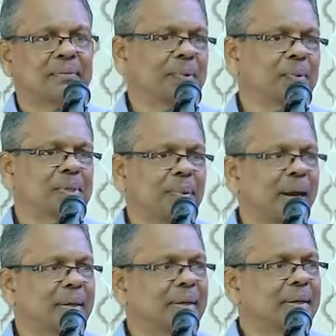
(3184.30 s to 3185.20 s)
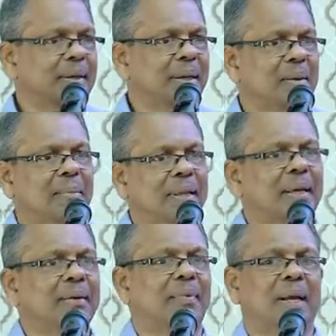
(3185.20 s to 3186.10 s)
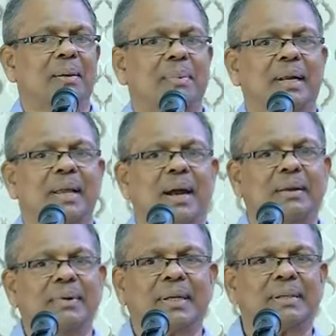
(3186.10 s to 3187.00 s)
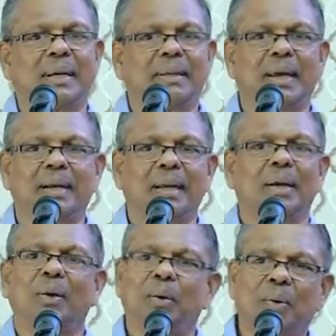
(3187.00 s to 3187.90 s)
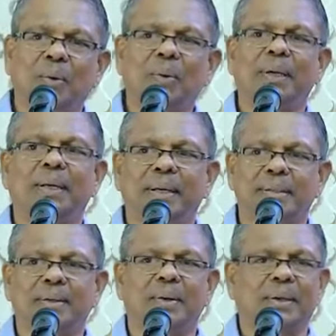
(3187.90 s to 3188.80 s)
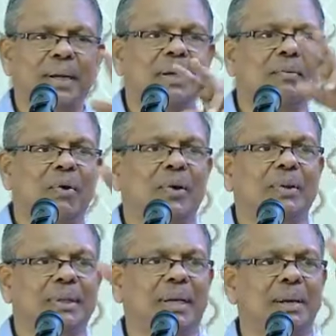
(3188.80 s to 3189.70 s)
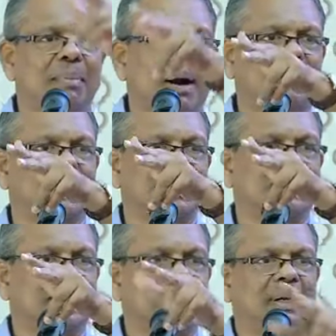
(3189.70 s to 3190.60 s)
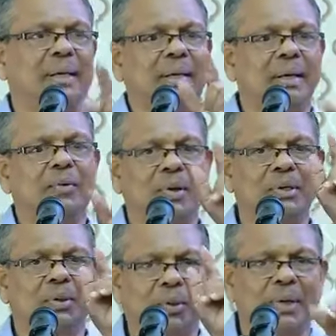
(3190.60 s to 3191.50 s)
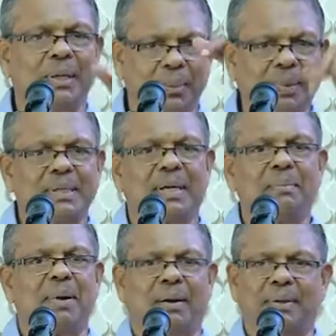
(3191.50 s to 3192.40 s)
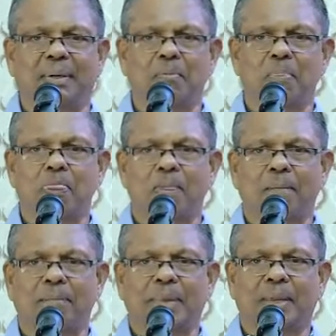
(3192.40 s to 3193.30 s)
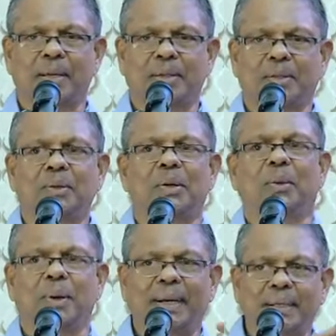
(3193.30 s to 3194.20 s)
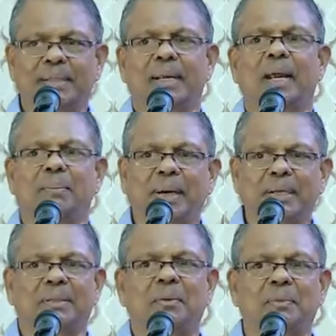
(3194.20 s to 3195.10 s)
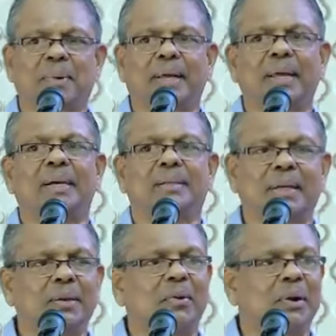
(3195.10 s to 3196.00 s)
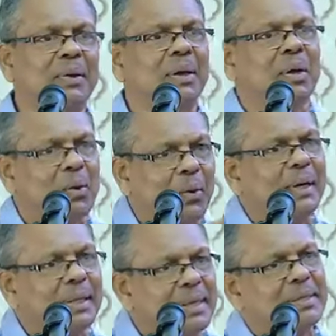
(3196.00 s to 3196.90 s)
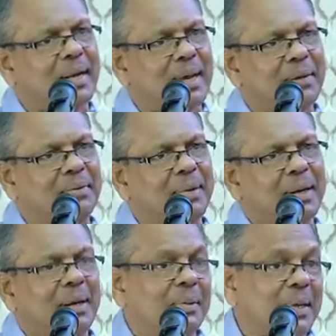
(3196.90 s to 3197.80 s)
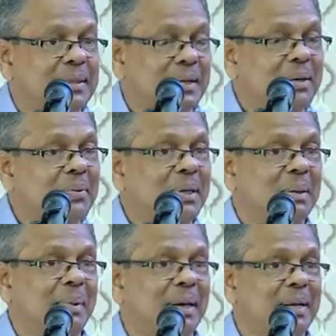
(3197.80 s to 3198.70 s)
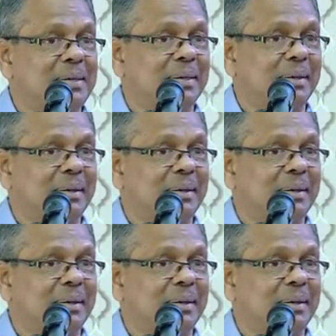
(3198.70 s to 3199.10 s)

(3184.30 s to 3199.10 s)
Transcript: future phala. But then Venerable Jnanavira said that, no, it does not involve three bhavas, it involves only the present bhava. So you have to understand Paticcasamuppada as involving only this life. Now that's a new interpretation.